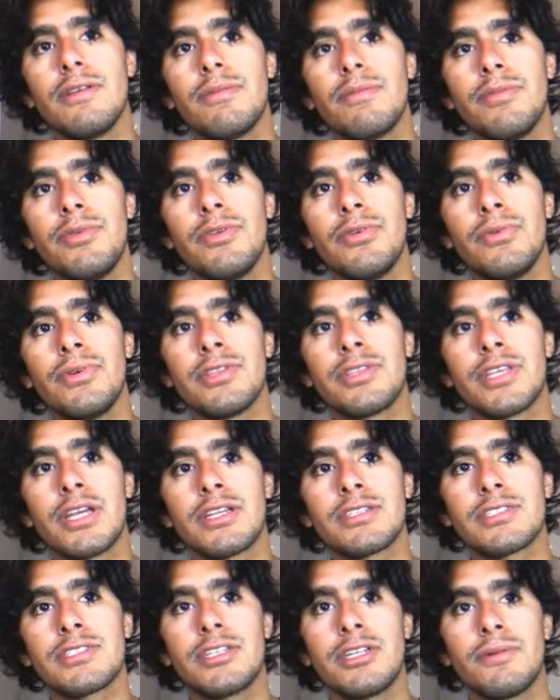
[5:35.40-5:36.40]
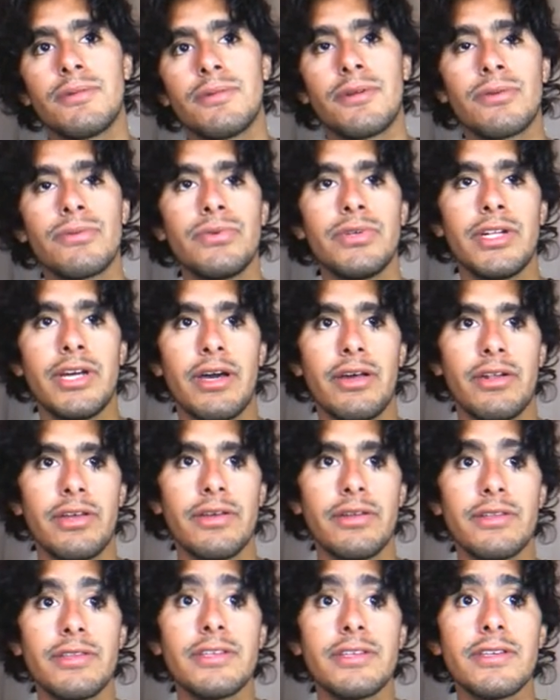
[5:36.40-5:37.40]
Vue with TypeScript or without
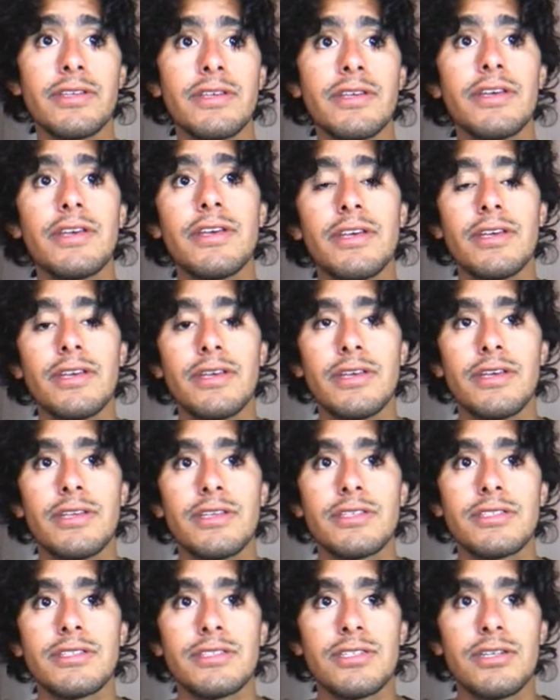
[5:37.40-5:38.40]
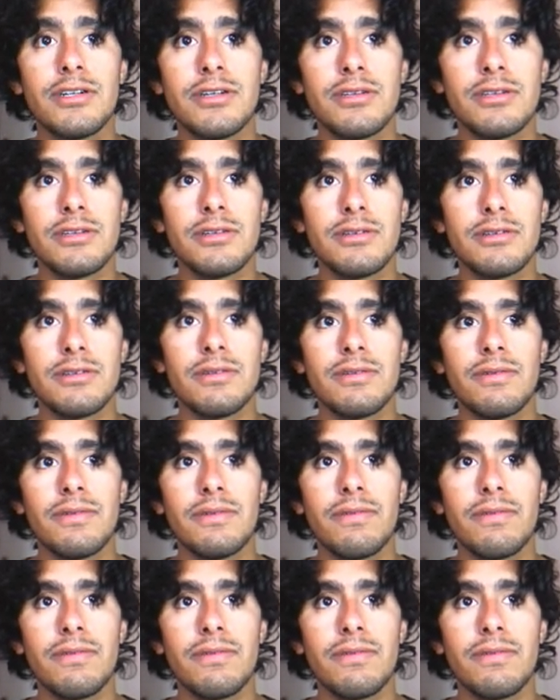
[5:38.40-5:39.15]
it. So